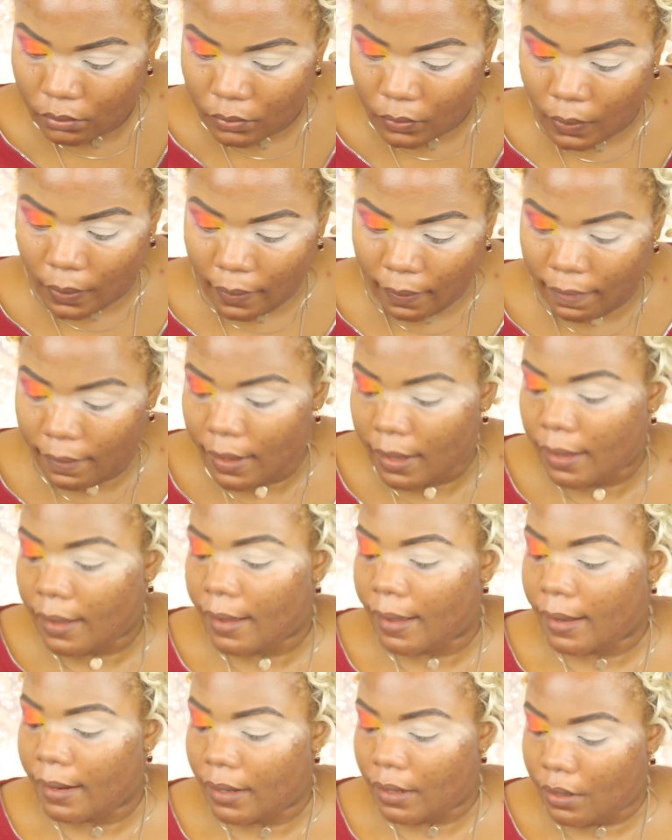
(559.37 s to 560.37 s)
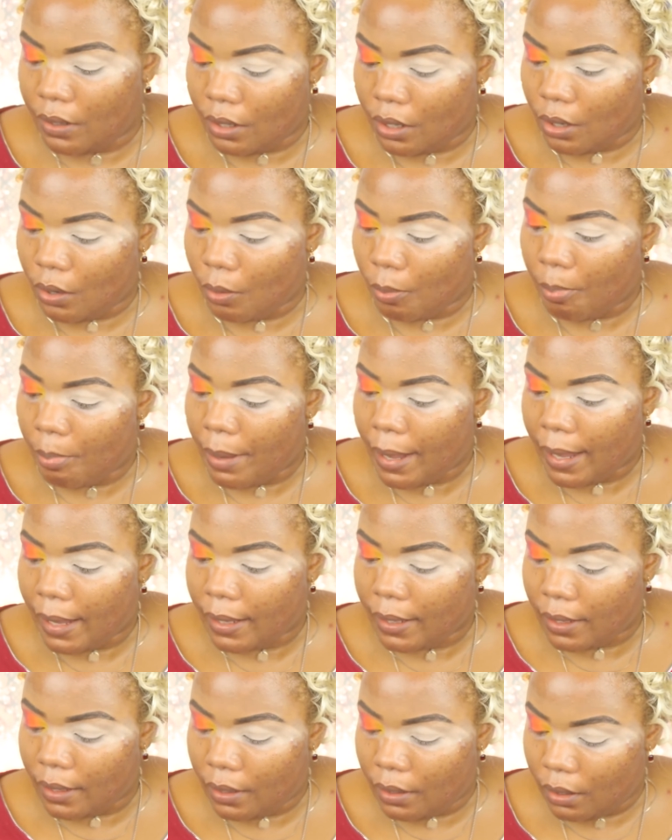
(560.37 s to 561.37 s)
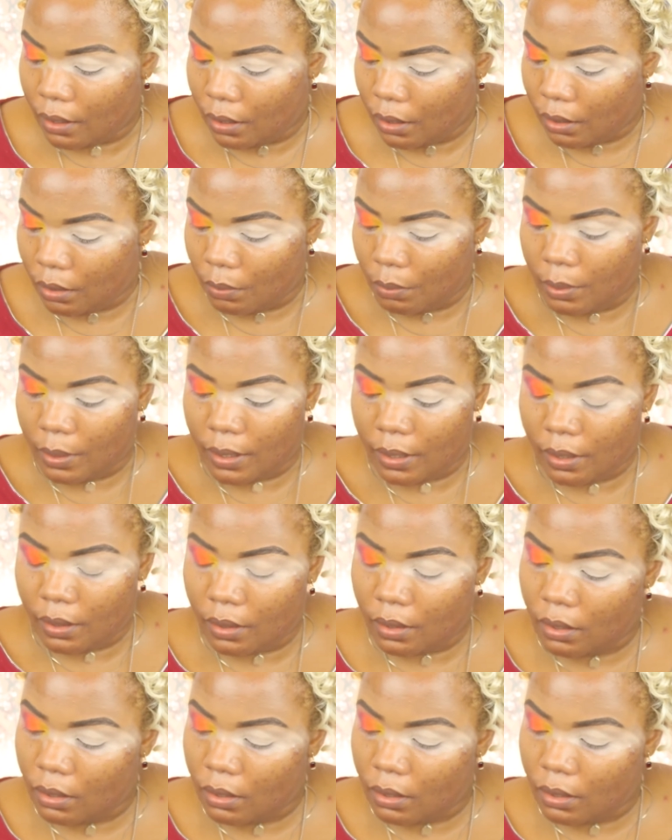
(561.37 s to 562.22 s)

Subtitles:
And I think I need to go back in with